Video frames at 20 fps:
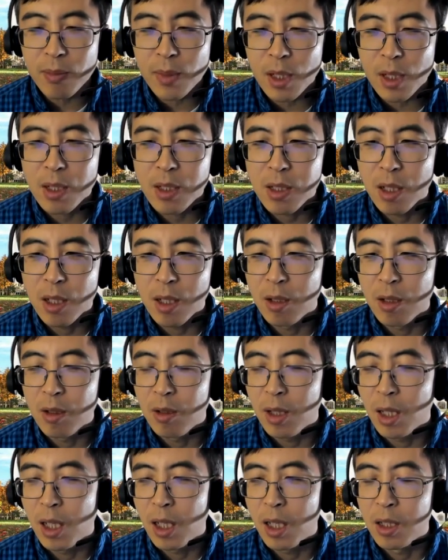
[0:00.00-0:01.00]

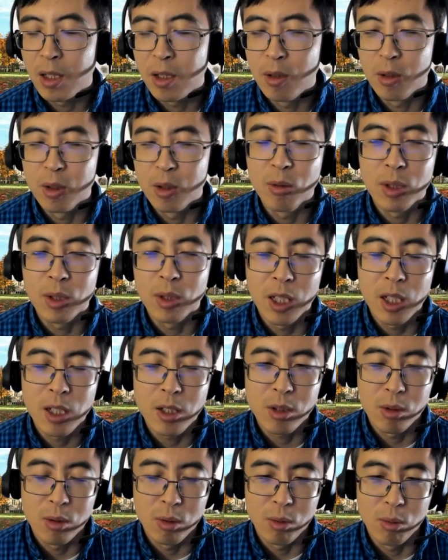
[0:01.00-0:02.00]
So you don't
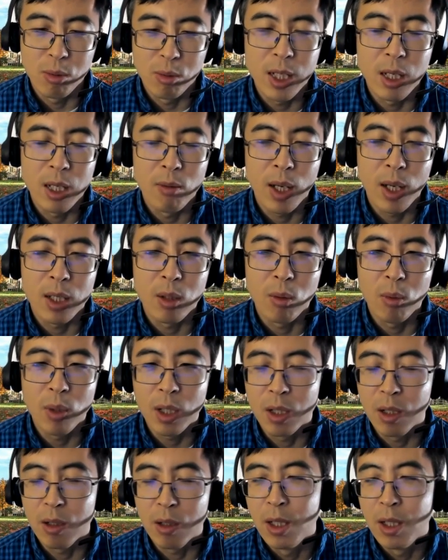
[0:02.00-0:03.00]
need to reinvent the
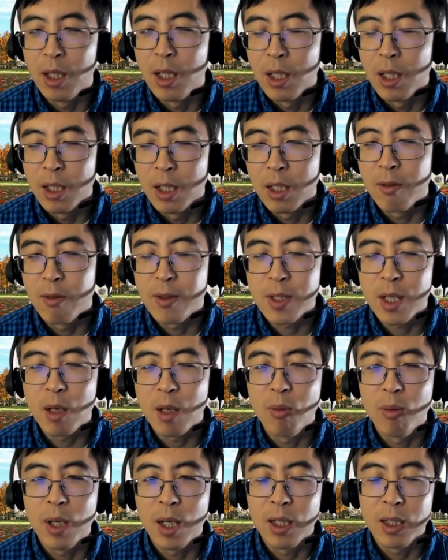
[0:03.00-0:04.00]
wheel. If
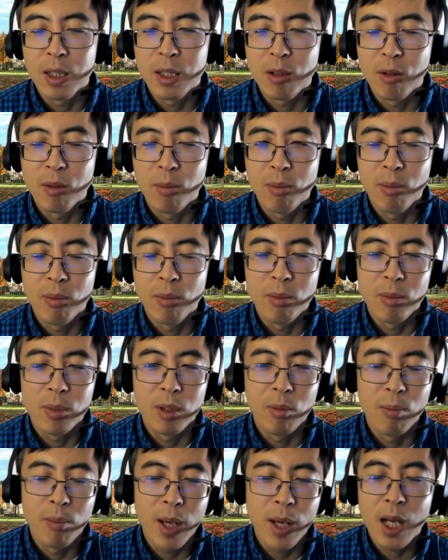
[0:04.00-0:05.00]
someone
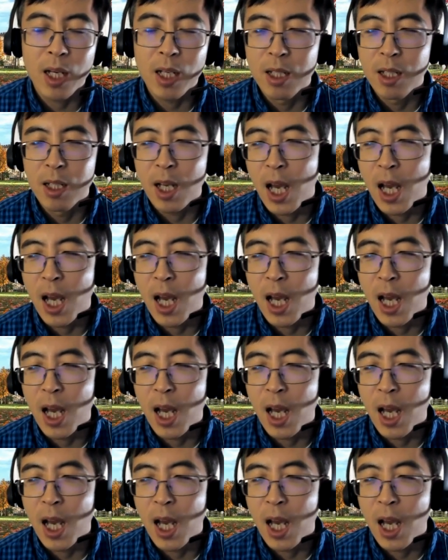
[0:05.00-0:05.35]
manually